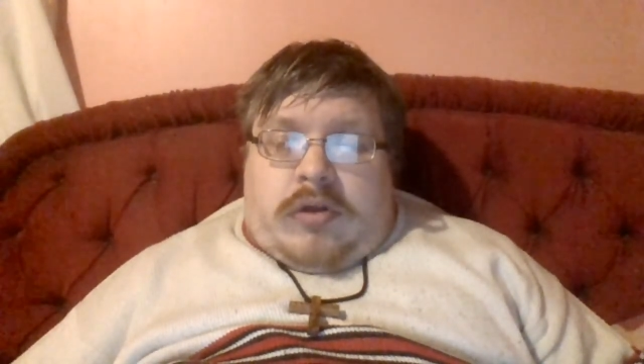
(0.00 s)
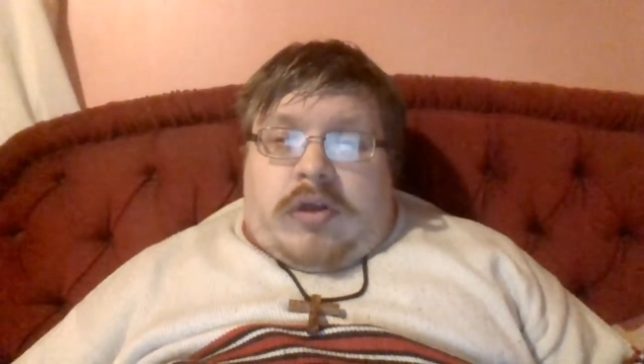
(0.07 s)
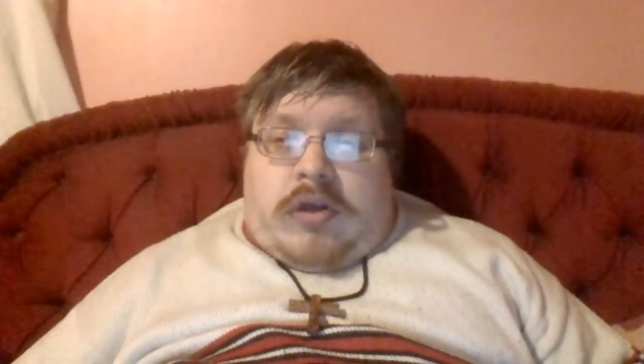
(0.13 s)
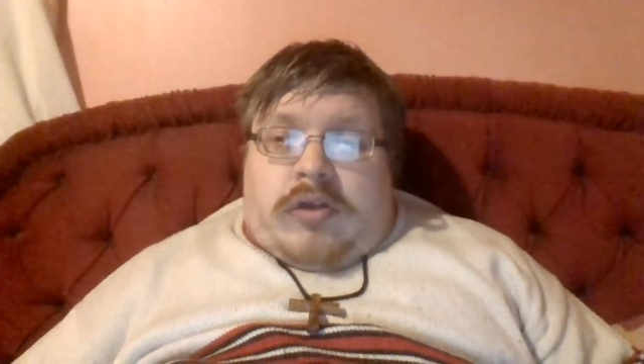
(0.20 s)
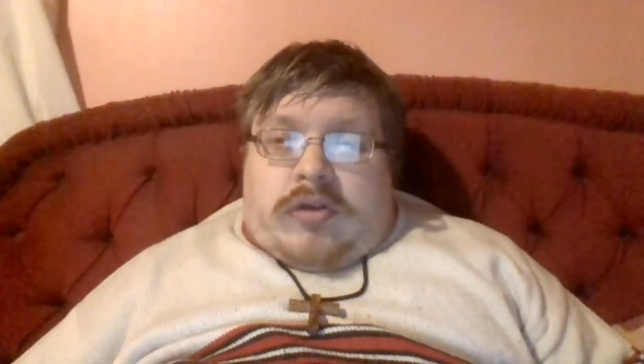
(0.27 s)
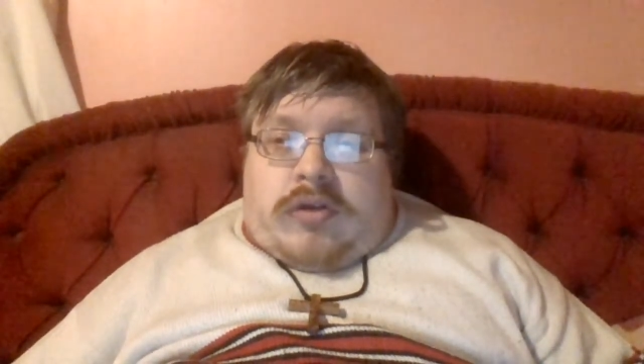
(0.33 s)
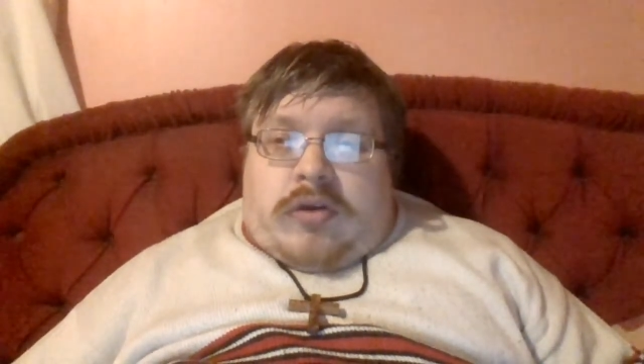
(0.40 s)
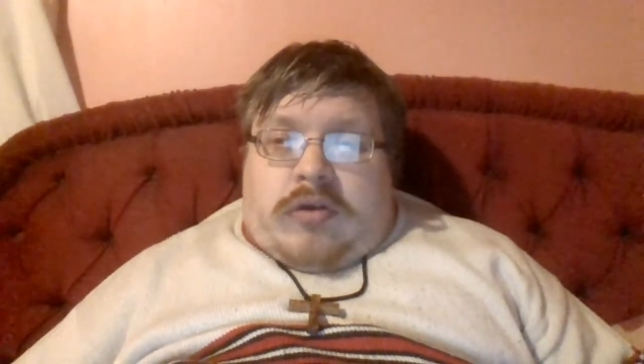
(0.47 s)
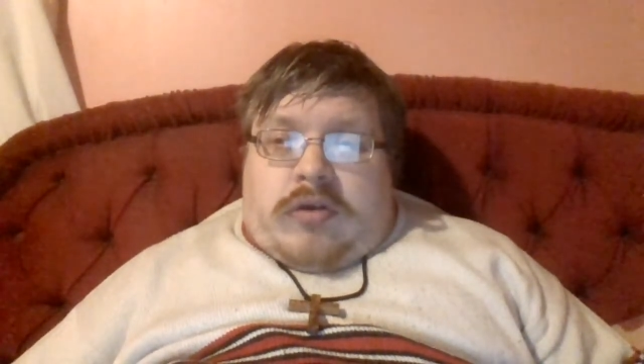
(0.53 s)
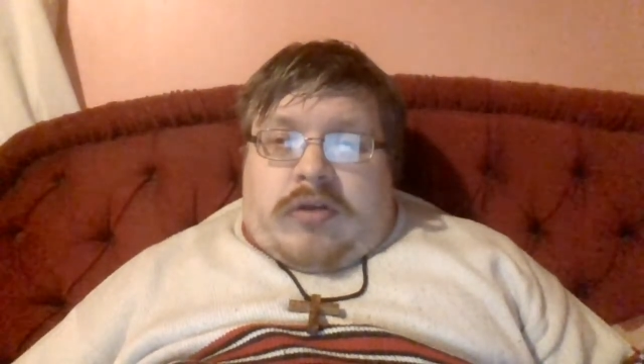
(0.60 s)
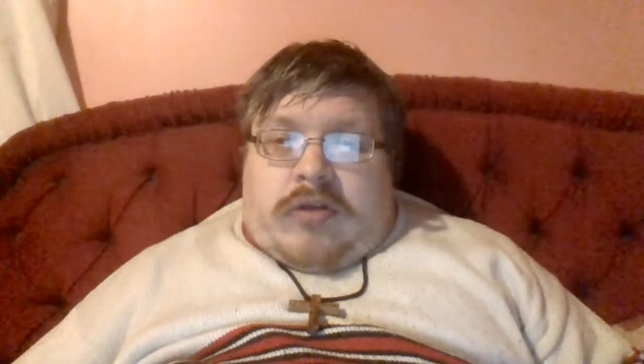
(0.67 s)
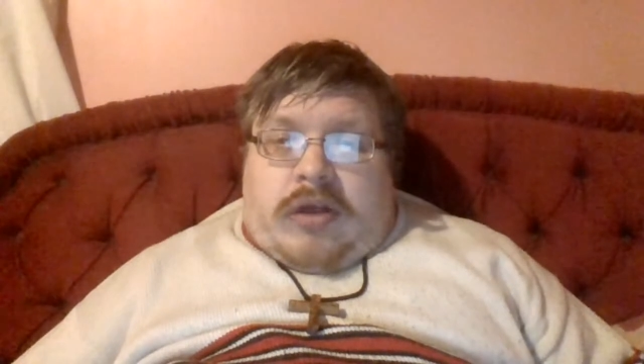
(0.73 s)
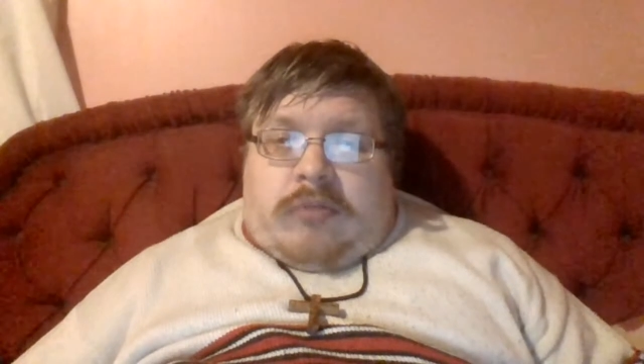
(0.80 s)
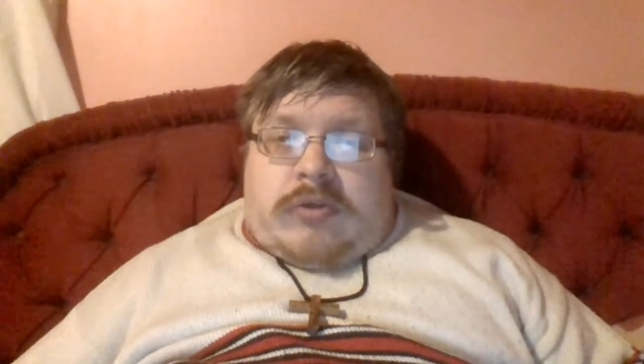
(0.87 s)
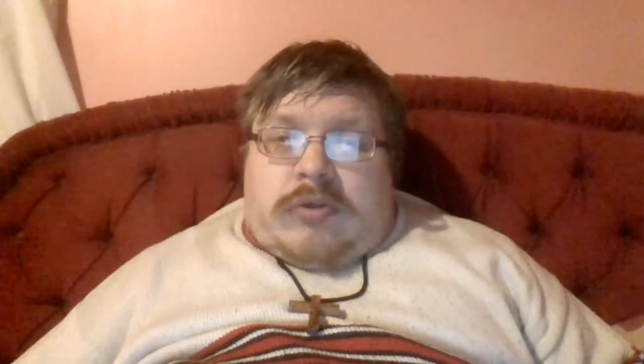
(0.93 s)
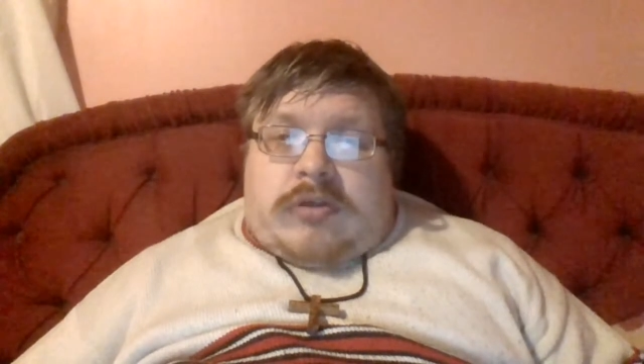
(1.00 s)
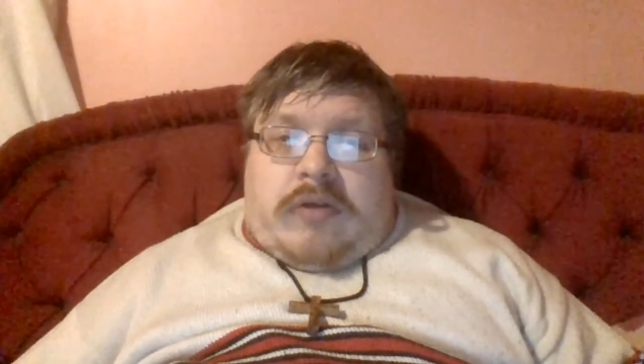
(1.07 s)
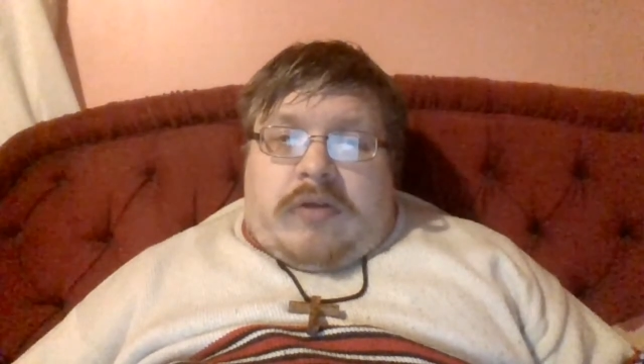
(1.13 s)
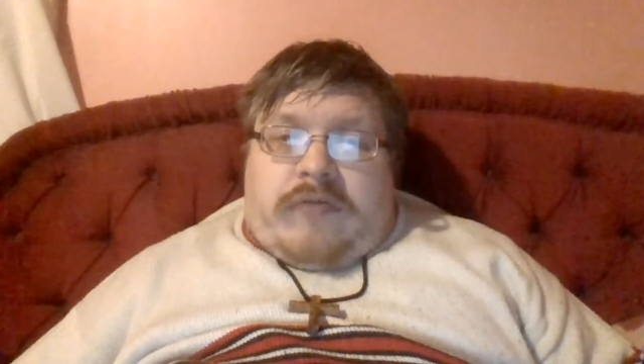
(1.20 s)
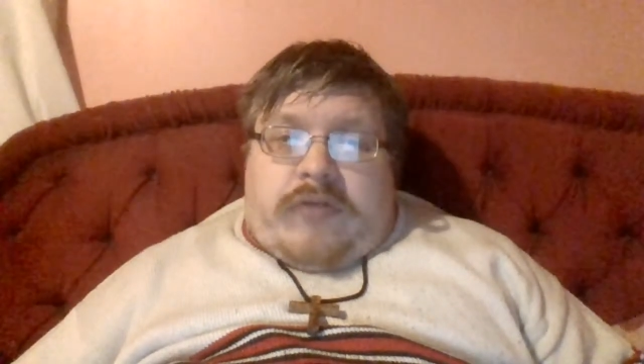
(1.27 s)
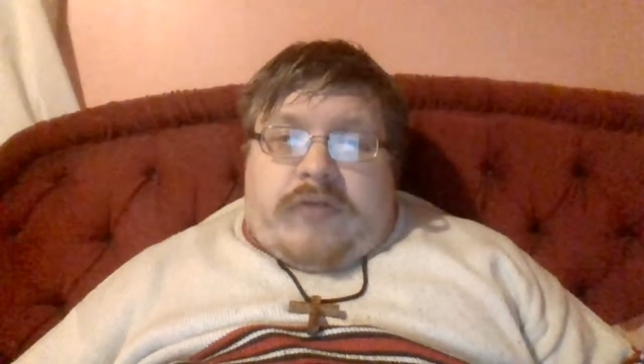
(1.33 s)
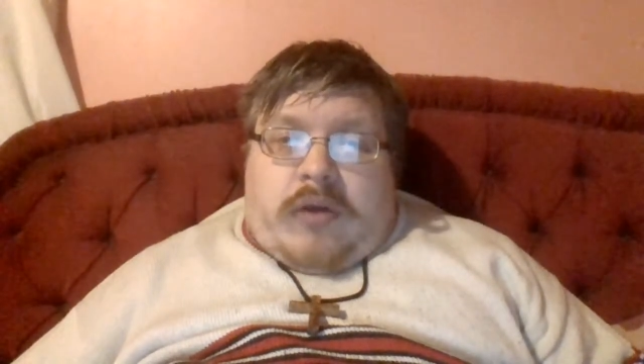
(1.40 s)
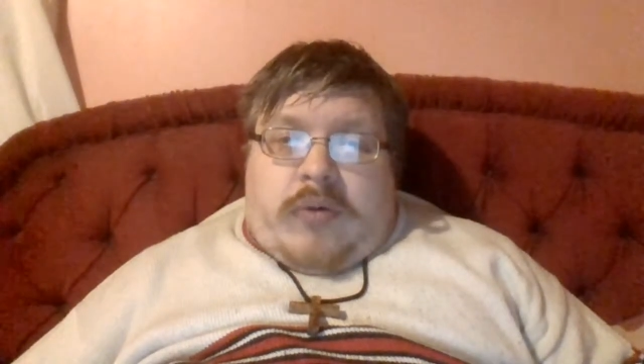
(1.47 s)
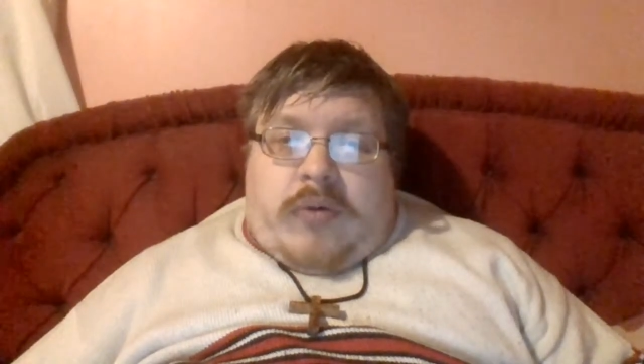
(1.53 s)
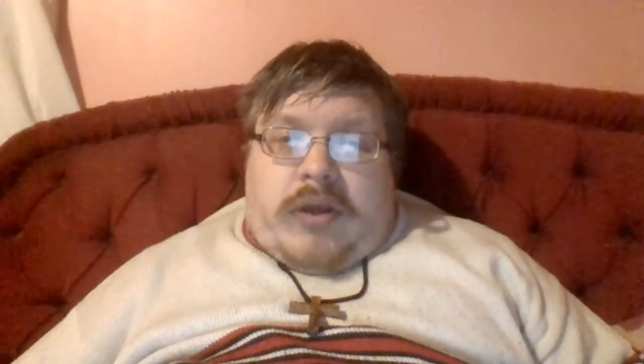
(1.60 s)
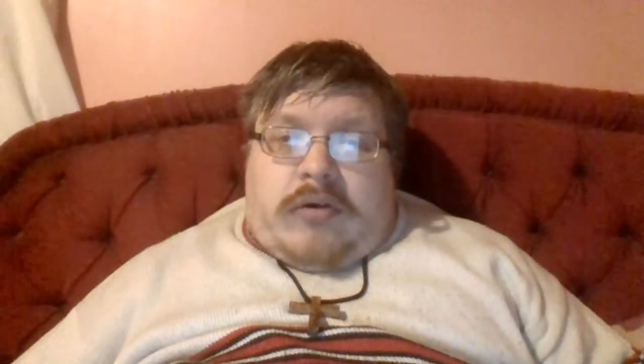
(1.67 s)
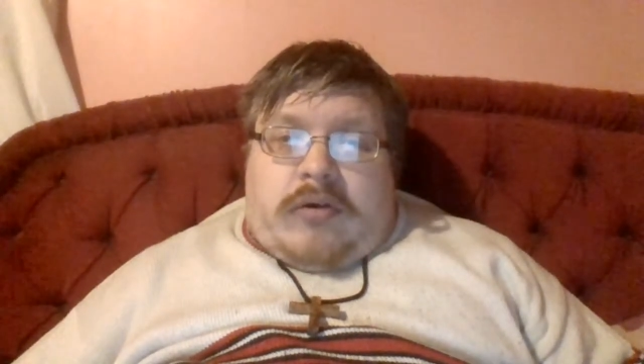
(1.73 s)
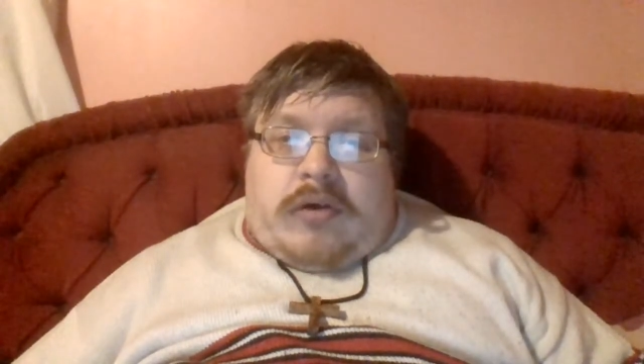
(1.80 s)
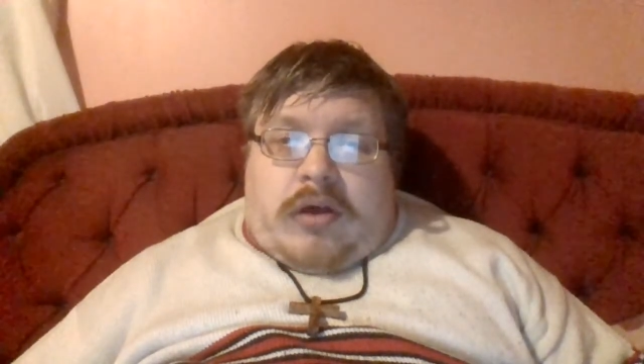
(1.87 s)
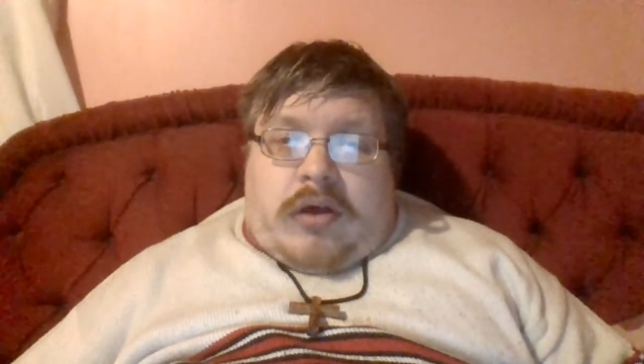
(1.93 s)
from the river, the river
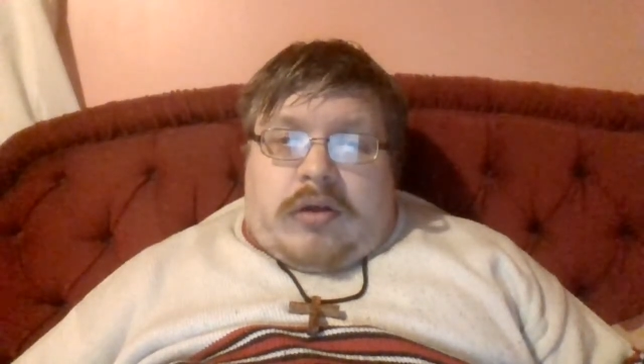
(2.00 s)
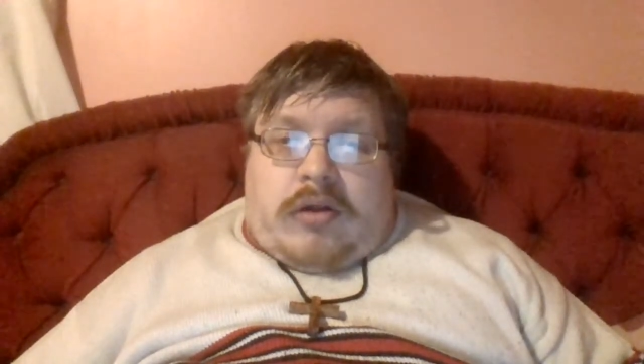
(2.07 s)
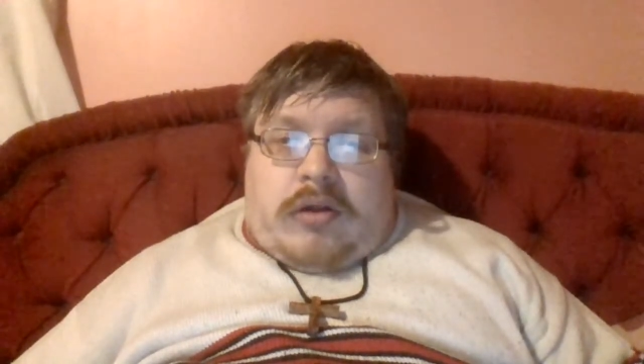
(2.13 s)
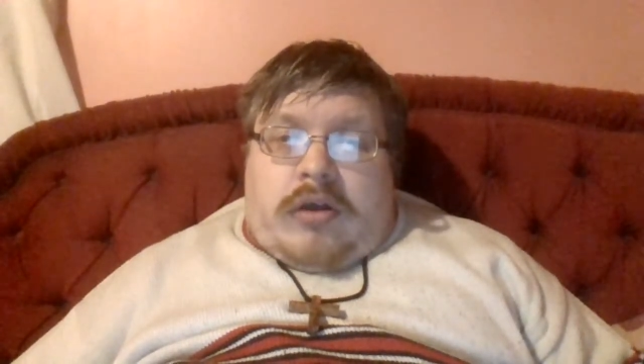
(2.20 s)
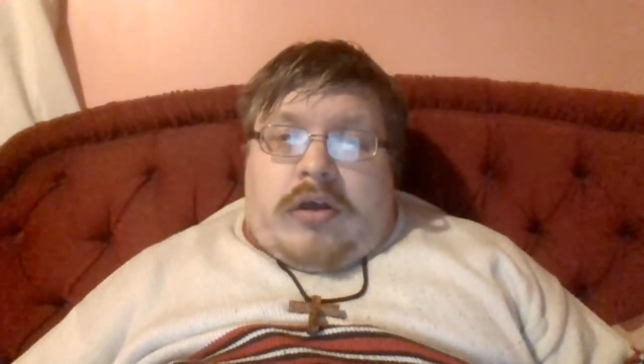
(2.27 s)
Euphrates,